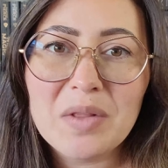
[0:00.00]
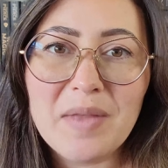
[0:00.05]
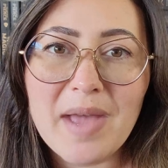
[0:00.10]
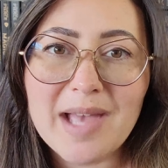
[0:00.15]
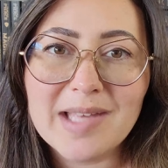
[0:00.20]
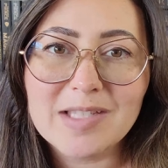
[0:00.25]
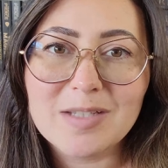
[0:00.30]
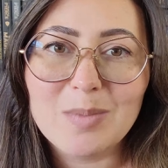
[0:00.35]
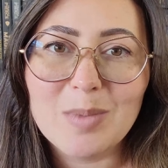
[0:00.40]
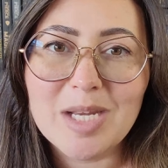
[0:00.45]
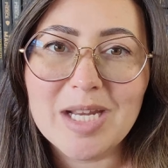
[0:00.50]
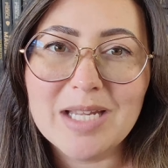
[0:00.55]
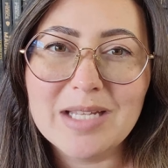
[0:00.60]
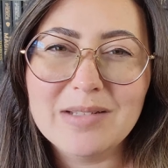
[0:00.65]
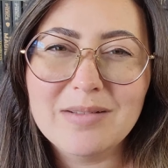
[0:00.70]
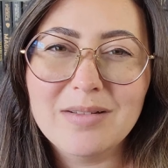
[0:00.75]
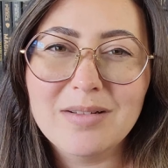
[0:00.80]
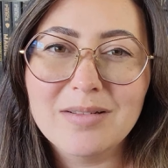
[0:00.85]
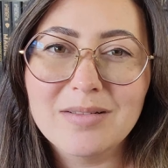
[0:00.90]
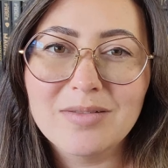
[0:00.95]
last
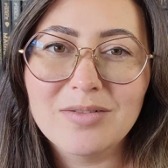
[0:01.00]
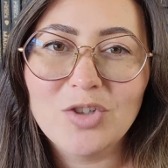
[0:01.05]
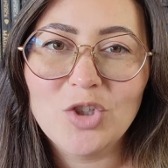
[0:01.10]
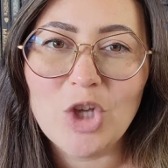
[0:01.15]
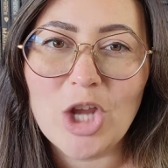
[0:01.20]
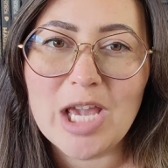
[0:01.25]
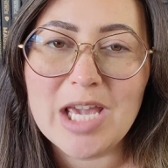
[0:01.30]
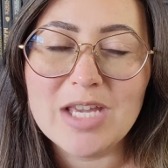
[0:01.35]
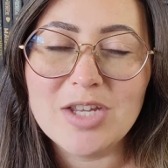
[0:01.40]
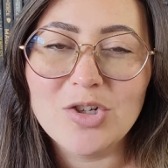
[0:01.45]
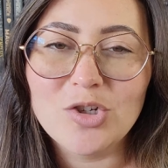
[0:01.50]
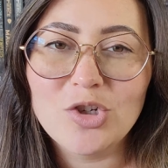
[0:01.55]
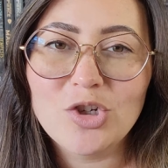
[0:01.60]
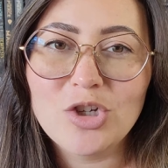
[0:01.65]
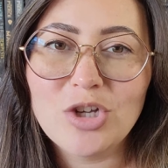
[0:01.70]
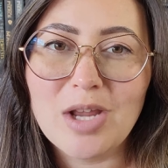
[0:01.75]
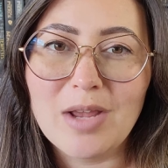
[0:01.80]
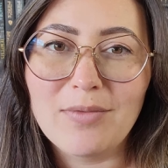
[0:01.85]
minute change